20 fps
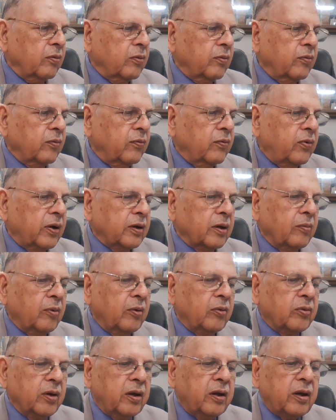What
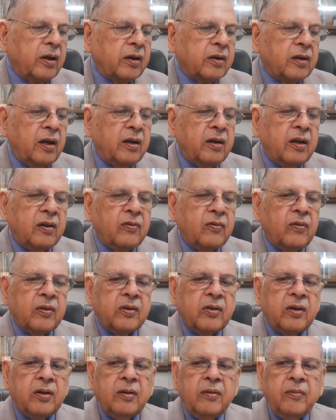about erectile
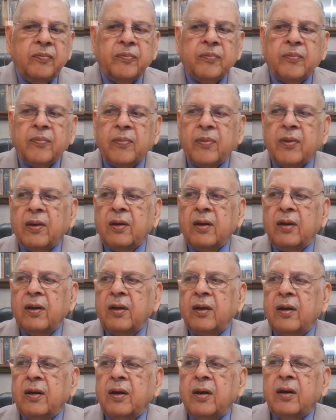dysfunction?
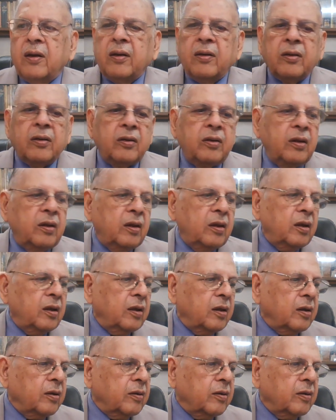The